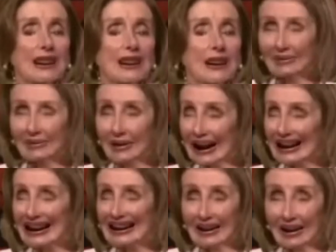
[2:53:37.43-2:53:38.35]
A
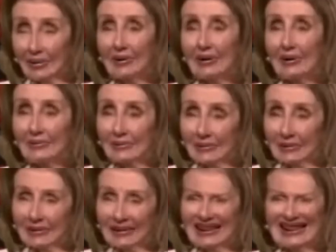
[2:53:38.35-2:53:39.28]
hero
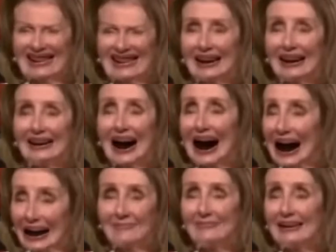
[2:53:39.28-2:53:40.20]
that did
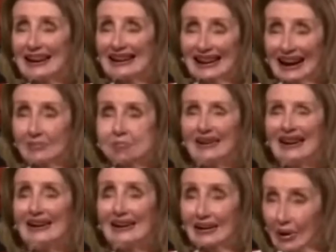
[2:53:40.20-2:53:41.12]
everything we
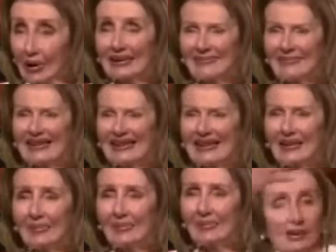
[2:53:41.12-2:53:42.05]
told him to do,
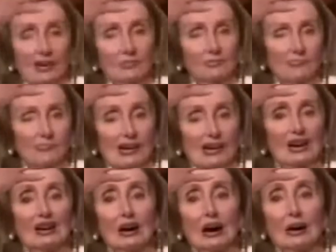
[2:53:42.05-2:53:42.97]
and a
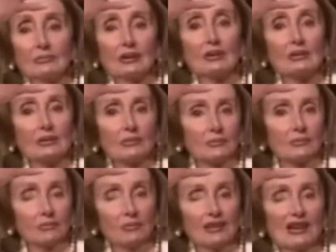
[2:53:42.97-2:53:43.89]
visionary who
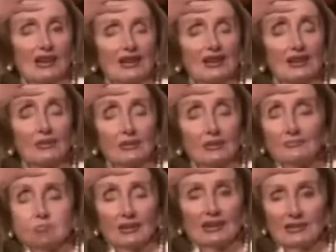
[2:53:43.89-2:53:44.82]
said
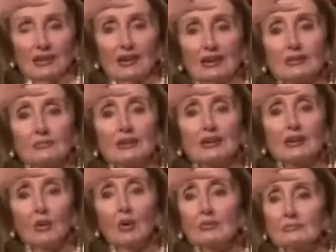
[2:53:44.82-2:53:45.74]
everything that we told him
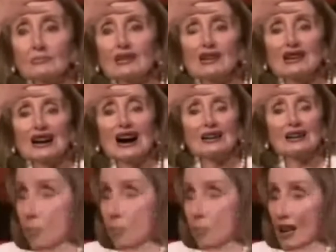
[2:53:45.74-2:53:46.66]
to say.
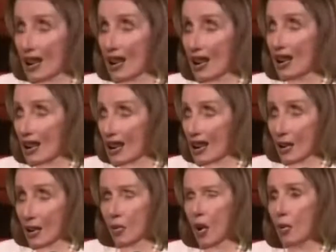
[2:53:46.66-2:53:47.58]
Politicians
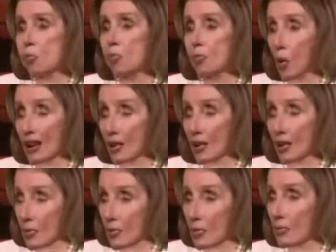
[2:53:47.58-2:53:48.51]
are richer
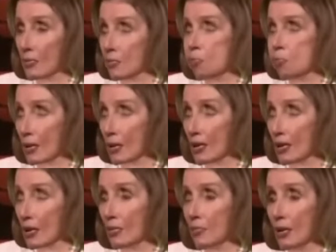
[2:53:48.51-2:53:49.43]
because of
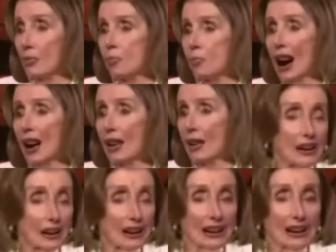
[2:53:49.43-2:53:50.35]
this man. He
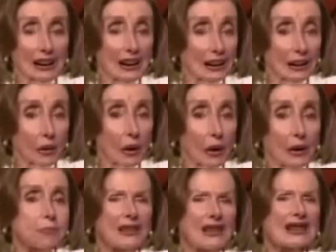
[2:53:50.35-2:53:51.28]
did it all for
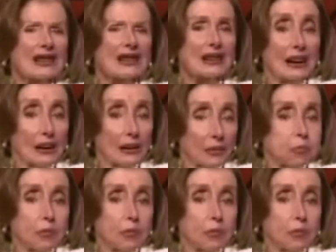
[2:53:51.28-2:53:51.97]
the children.